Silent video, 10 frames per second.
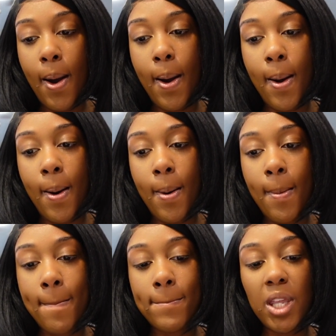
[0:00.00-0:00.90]

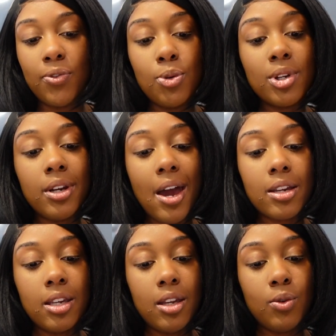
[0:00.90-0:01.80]
If you
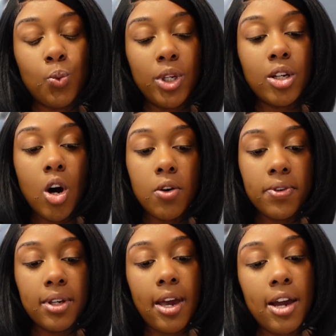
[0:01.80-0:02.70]
cannot get
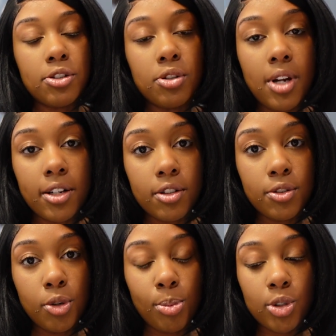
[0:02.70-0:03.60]
Wegovy, ask your doctor
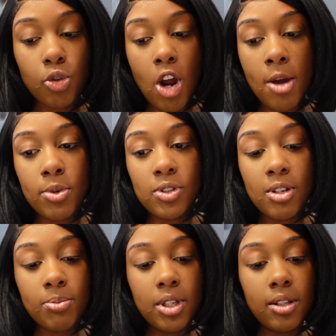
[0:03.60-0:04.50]
to prescribe you
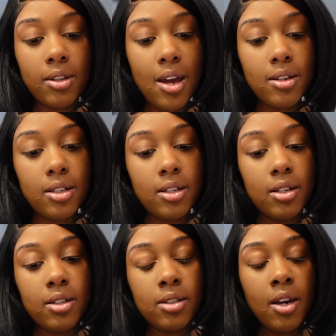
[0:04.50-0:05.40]
something that
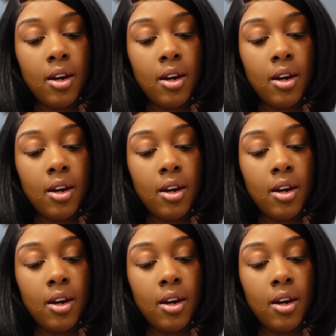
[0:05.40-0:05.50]
is